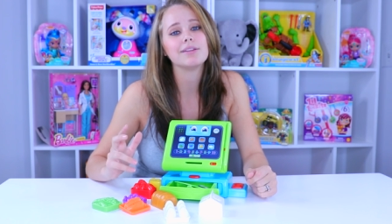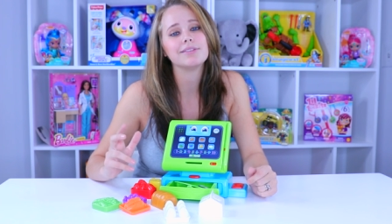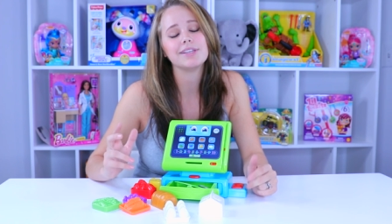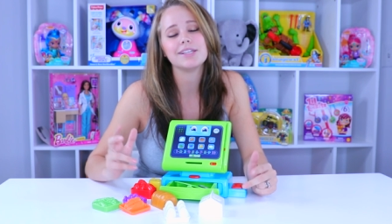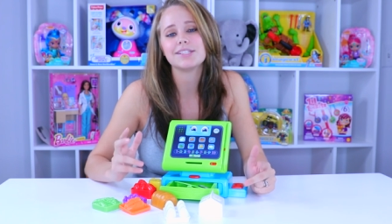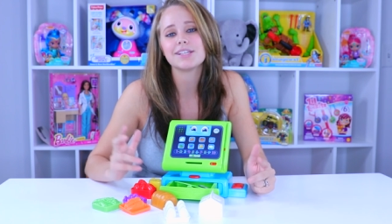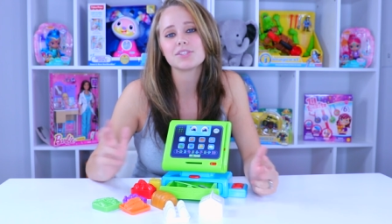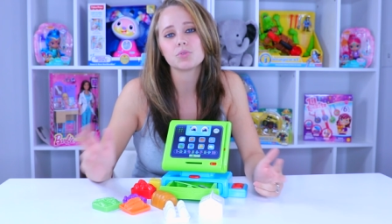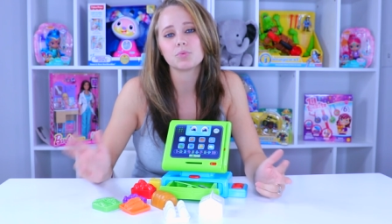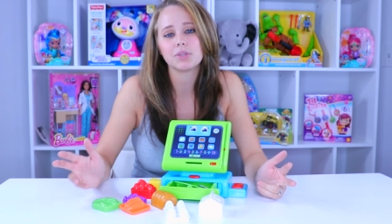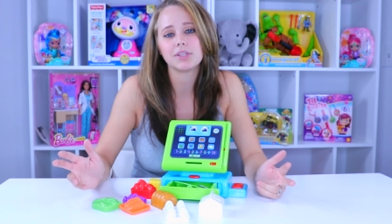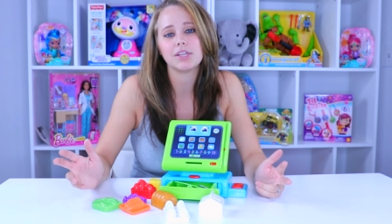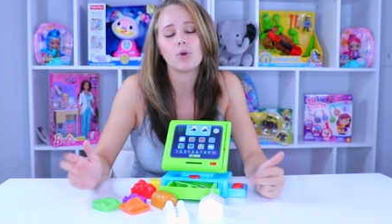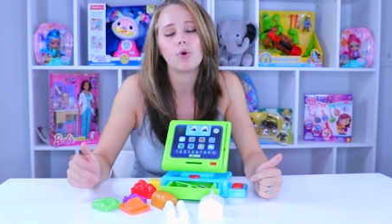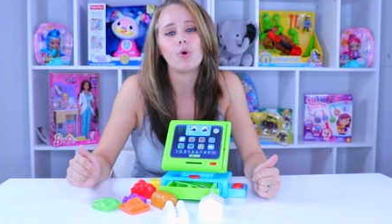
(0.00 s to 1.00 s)
but it
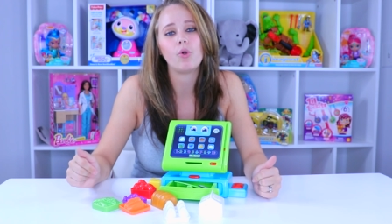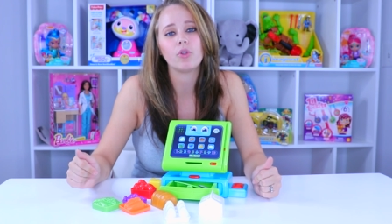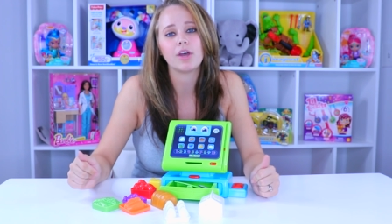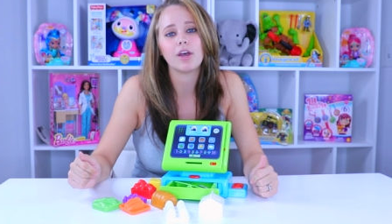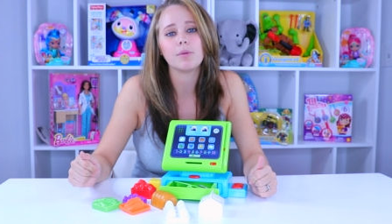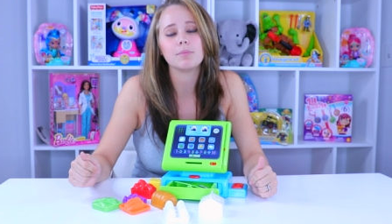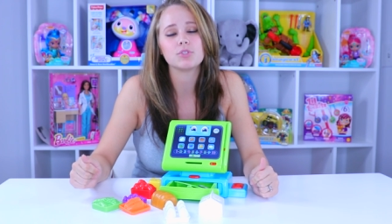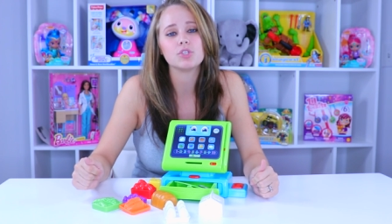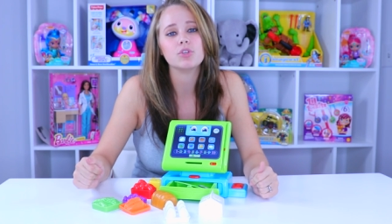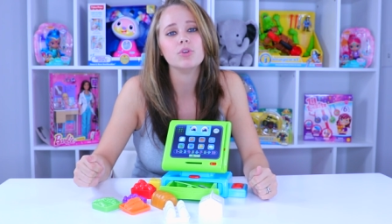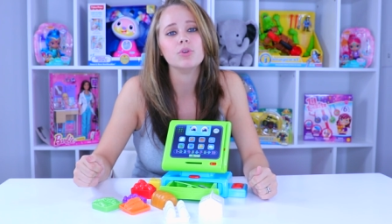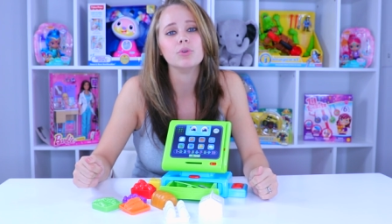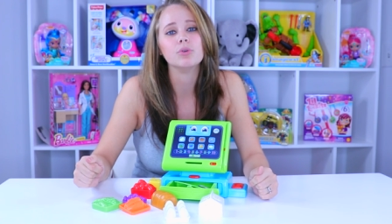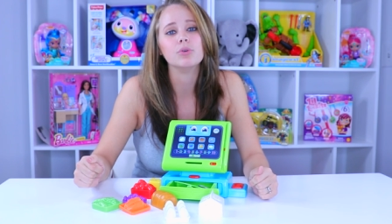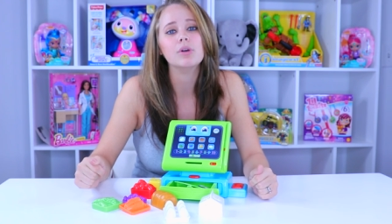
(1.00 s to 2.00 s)
doesn't really hold up
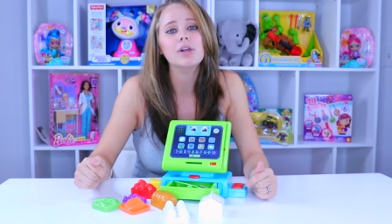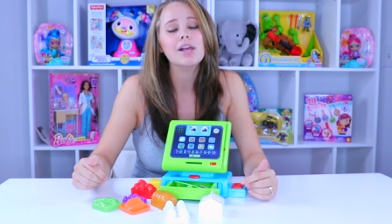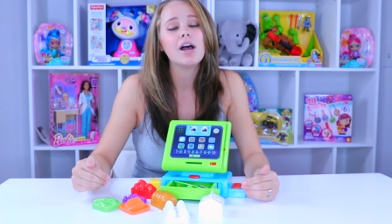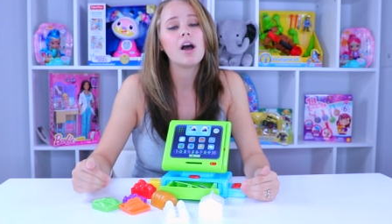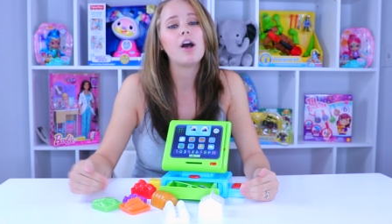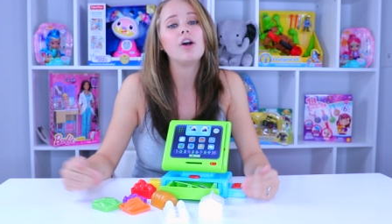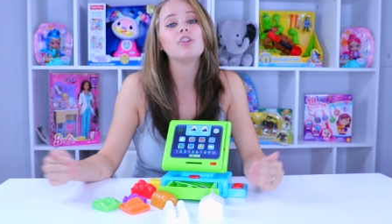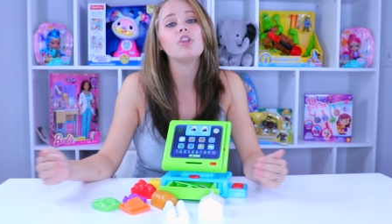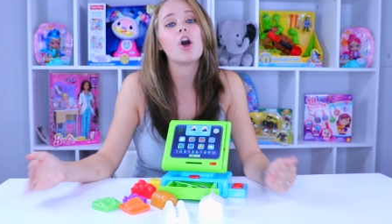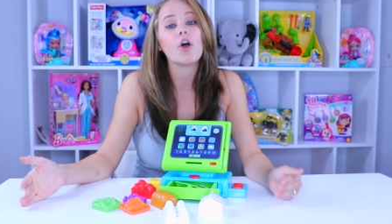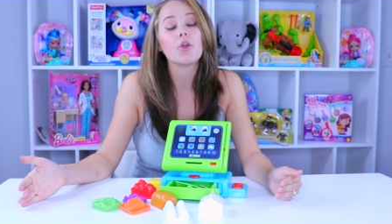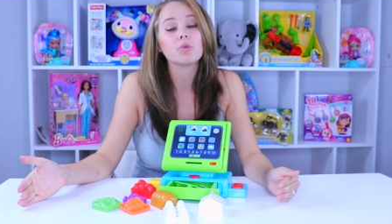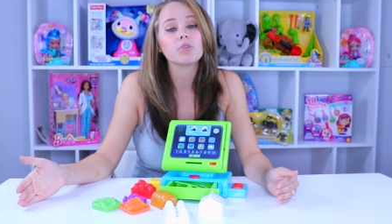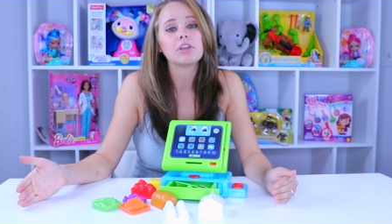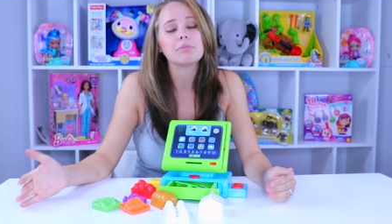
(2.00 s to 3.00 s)
to a
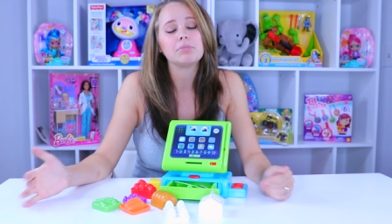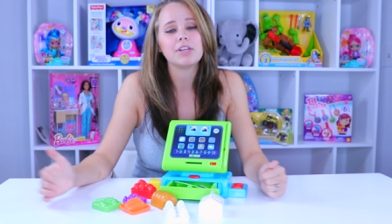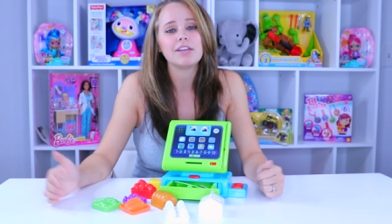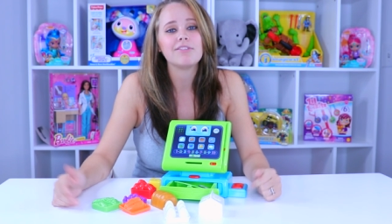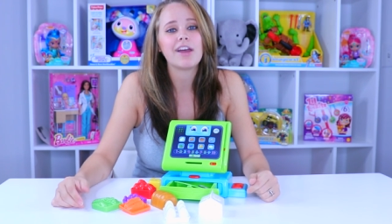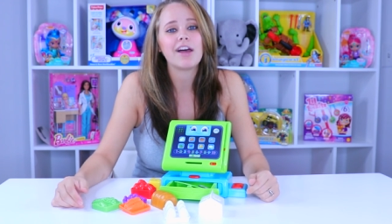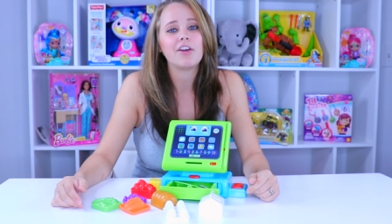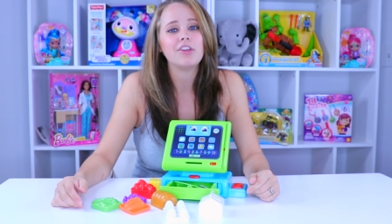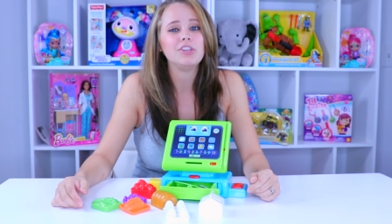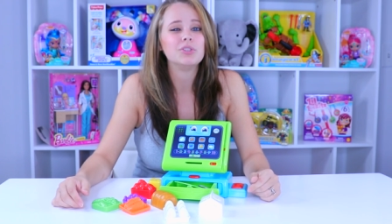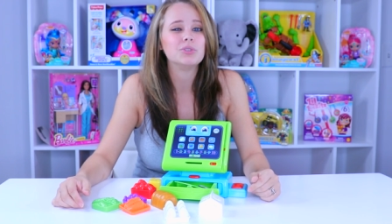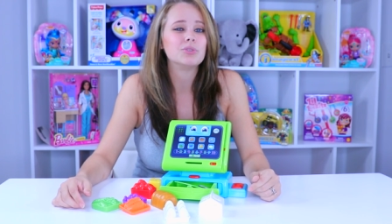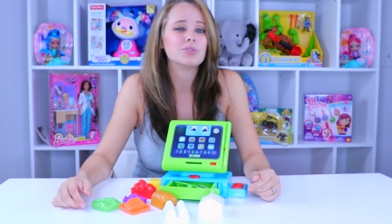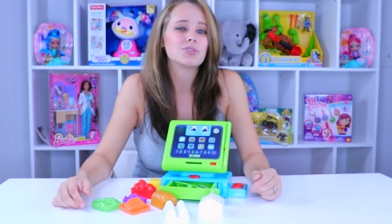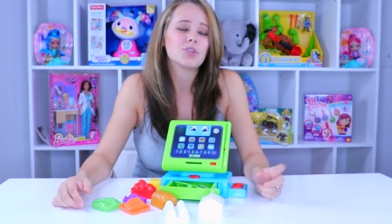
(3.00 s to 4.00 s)
long replay
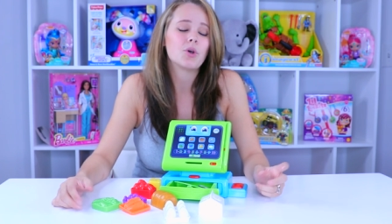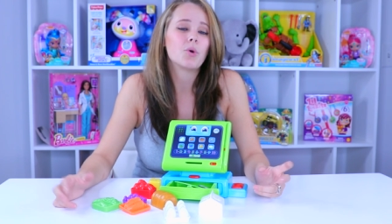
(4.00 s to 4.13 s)
value.